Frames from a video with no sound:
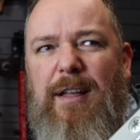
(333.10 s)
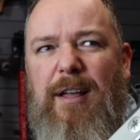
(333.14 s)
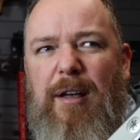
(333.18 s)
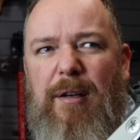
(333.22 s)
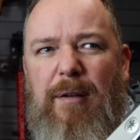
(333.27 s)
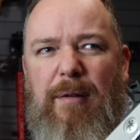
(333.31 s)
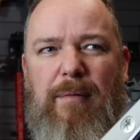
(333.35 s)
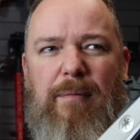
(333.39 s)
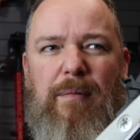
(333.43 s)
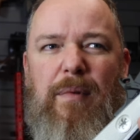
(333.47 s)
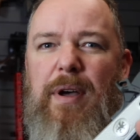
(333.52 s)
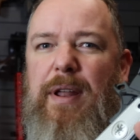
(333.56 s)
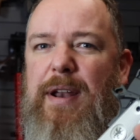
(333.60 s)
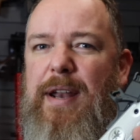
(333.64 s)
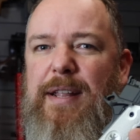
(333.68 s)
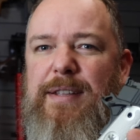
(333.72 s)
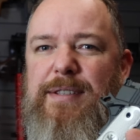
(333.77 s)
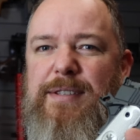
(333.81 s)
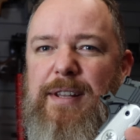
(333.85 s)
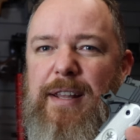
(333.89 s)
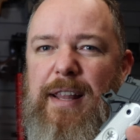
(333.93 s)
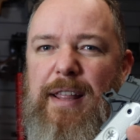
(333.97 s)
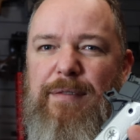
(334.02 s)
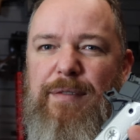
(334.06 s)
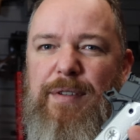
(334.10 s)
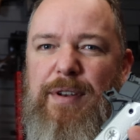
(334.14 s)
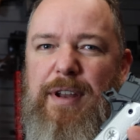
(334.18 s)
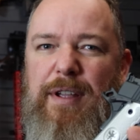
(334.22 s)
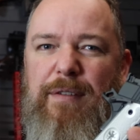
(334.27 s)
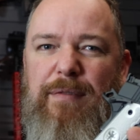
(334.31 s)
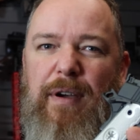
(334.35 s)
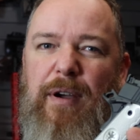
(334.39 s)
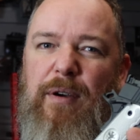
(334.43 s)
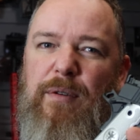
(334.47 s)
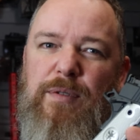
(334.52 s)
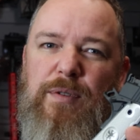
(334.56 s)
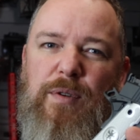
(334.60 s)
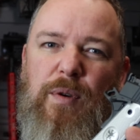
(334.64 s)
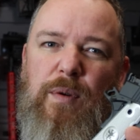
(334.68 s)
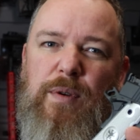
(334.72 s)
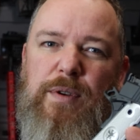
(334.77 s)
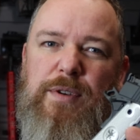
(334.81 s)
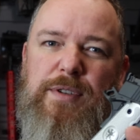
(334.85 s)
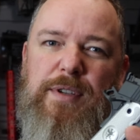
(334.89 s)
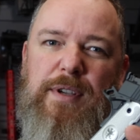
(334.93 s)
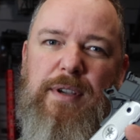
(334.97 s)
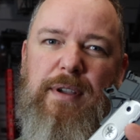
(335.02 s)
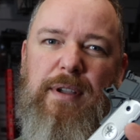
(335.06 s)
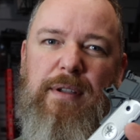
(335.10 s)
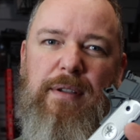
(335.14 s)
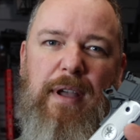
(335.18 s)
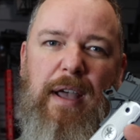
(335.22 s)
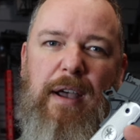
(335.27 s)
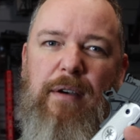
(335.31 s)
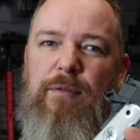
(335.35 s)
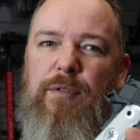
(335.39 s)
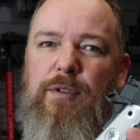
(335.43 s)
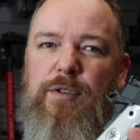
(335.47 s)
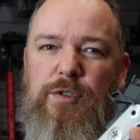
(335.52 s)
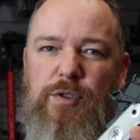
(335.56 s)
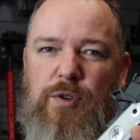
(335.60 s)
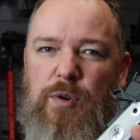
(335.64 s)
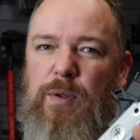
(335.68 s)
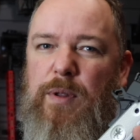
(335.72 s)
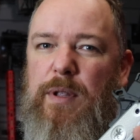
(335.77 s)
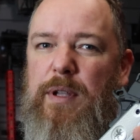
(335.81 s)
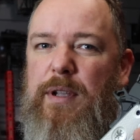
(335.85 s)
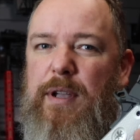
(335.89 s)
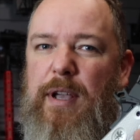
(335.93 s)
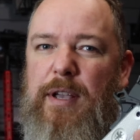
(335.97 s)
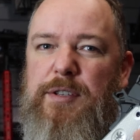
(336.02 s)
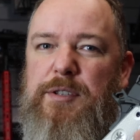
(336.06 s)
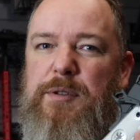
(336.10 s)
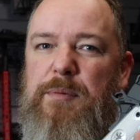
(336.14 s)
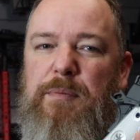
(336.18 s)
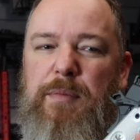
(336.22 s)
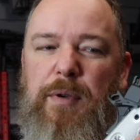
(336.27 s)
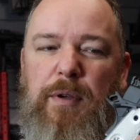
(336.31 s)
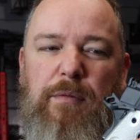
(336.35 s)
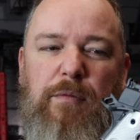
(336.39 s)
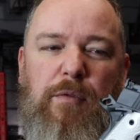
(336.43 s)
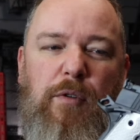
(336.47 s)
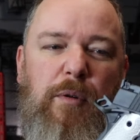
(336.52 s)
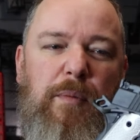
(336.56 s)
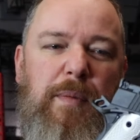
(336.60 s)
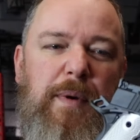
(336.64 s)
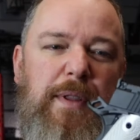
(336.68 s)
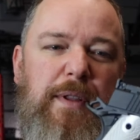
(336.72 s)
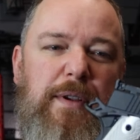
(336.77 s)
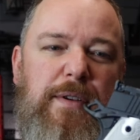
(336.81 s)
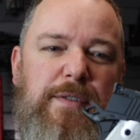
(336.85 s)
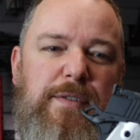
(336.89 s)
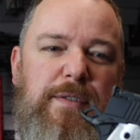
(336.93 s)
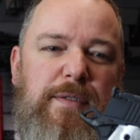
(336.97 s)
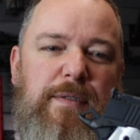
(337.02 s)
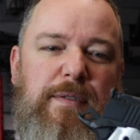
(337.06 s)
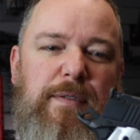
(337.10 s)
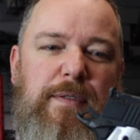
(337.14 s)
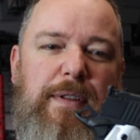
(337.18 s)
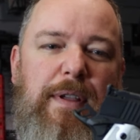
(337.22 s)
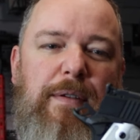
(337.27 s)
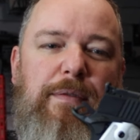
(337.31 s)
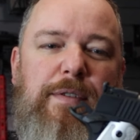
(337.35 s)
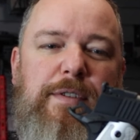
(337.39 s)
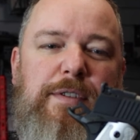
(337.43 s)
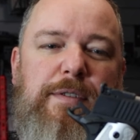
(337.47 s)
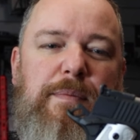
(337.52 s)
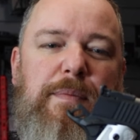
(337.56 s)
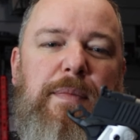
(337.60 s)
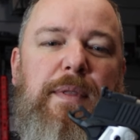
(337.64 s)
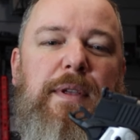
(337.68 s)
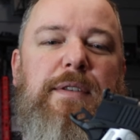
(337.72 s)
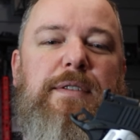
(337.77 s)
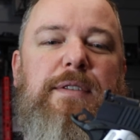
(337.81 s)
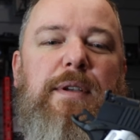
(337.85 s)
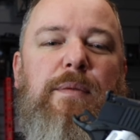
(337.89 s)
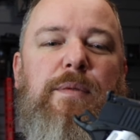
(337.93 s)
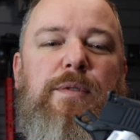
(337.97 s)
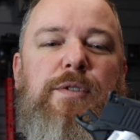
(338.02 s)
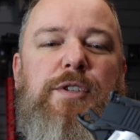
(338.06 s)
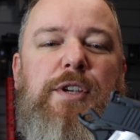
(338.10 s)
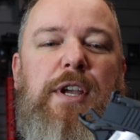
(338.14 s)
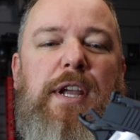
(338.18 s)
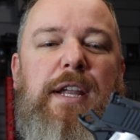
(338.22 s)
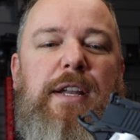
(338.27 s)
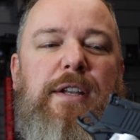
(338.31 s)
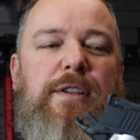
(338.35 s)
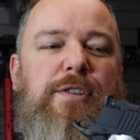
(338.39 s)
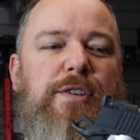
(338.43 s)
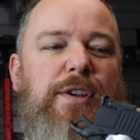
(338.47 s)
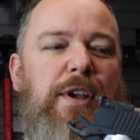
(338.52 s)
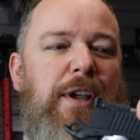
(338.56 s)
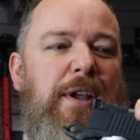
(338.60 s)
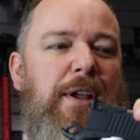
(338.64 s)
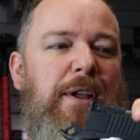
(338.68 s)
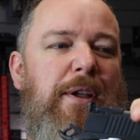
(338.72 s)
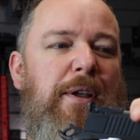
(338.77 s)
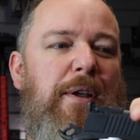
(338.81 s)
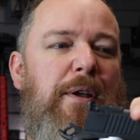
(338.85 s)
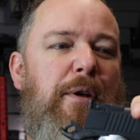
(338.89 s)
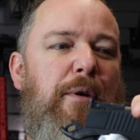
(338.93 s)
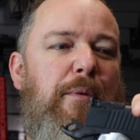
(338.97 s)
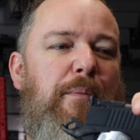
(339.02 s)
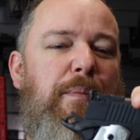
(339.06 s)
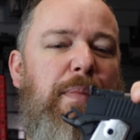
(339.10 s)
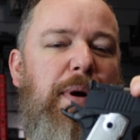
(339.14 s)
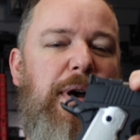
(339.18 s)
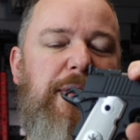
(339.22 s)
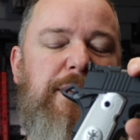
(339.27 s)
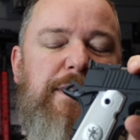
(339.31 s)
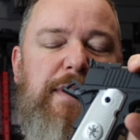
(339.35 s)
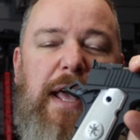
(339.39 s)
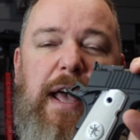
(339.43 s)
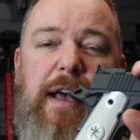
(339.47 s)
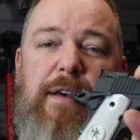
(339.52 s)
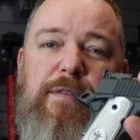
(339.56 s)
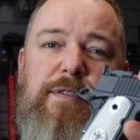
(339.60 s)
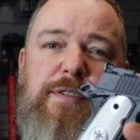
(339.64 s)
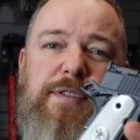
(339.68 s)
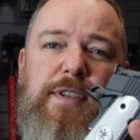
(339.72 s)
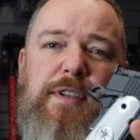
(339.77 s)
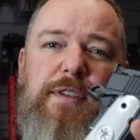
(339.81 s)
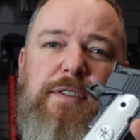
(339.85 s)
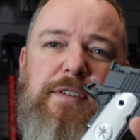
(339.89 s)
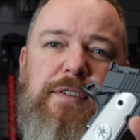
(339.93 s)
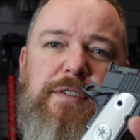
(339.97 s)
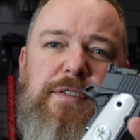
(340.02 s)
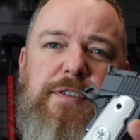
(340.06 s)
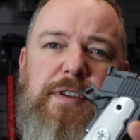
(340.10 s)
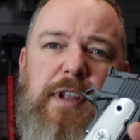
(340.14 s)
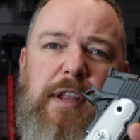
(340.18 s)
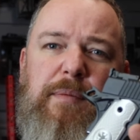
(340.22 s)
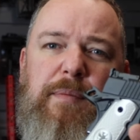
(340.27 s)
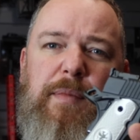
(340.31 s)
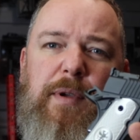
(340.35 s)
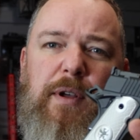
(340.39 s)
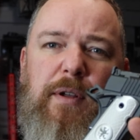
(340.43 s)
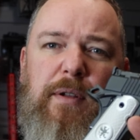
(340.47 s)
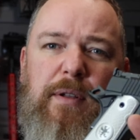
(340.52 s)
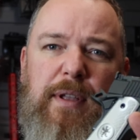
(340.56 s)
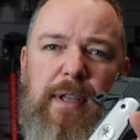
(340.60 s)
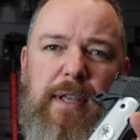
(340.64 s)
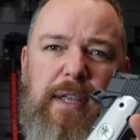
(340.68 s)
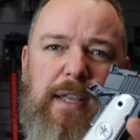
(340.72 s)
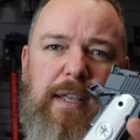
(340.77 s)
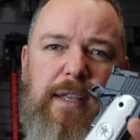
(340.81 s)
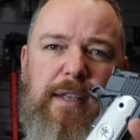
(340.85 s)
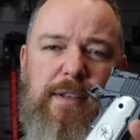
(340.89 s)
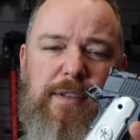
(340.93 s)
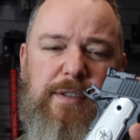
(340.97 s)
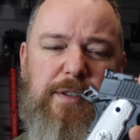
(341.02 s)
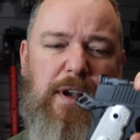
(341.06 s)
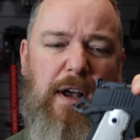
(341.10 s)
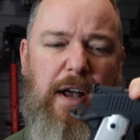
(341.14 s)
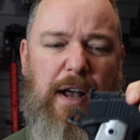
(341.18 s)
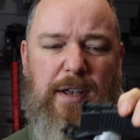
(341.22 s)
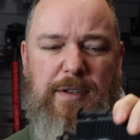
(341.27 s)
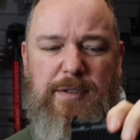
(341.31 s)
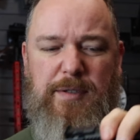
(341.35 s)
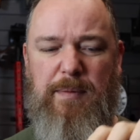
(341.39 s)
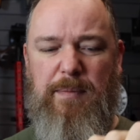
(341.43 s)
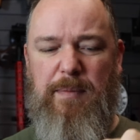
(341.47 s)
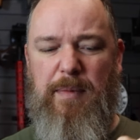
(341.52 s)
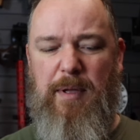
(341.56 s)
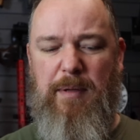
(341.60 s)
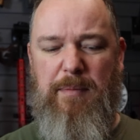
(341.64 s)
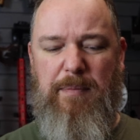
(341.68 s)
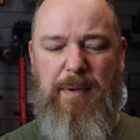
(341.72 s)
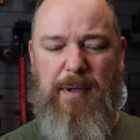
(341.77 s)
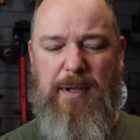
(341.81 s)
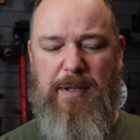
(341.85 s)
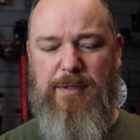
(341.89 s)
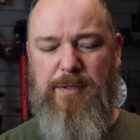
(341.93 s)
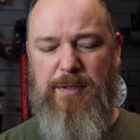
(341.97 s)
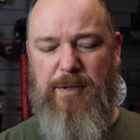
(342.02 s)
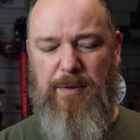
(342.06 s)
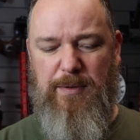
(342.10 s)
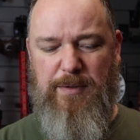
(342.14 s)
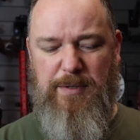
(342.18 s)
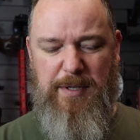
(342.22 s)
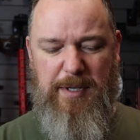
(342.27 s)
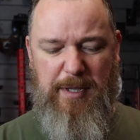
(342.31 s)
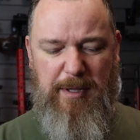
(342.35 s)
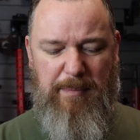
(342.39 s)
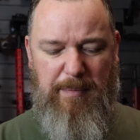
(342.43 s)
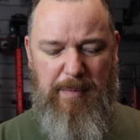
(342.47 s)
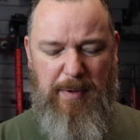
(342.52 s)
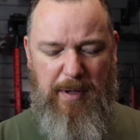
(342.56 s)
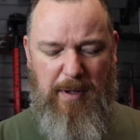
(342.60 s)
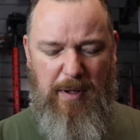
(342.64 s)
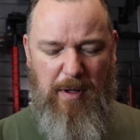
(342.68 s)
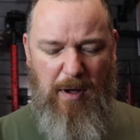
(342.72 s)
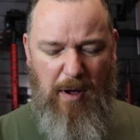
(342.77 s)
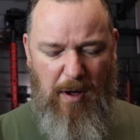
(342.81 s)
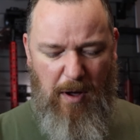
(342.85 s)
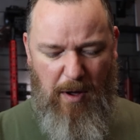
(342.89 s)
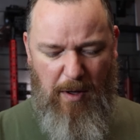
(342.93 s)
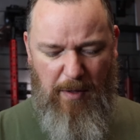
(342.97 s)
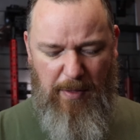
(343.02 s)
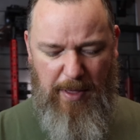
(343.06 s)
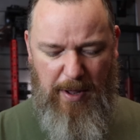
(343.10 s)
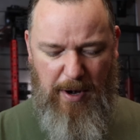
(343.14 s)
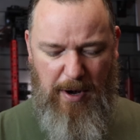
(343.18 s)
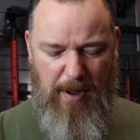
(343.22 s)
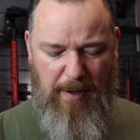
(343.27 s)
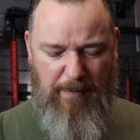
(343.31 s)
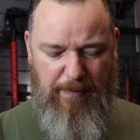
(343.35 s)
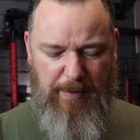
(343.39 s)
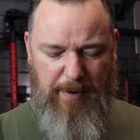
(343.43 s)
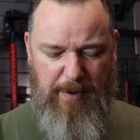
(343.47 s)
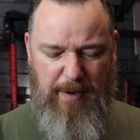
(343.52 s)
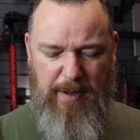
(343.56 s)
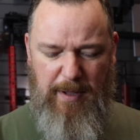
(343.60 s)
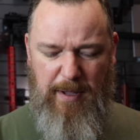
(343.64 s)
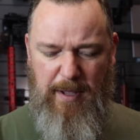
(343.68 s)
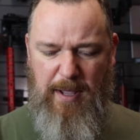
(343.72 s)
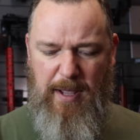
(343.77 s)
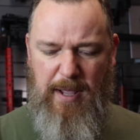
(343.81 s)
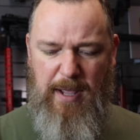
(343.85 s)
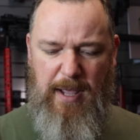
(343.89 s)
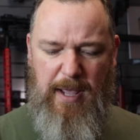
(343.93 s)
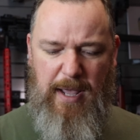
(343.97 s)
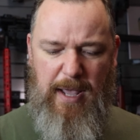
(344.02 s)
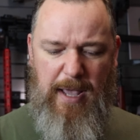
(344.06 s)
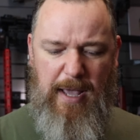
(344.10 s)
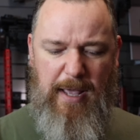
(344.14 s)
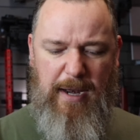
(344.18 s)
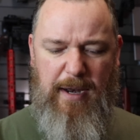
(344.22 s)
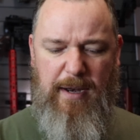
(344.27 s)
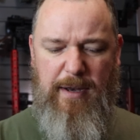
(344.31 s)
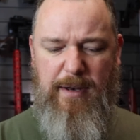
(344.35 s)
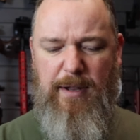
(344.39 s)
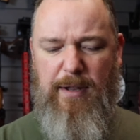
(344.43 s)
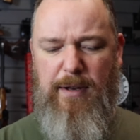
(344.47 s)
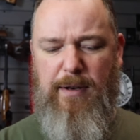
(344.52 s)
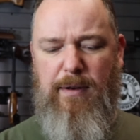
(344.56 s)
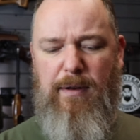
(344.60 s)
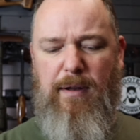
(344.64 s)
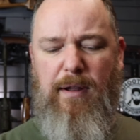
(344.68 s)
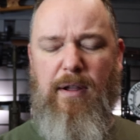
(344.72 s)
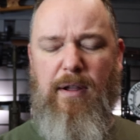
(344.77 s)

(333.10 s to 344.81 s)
a 1911 if I were going to have one truly custom built for me. There's definitely some things I would change, but to have a 6-inch 10mm is awesome because you don't see them all that often. And it did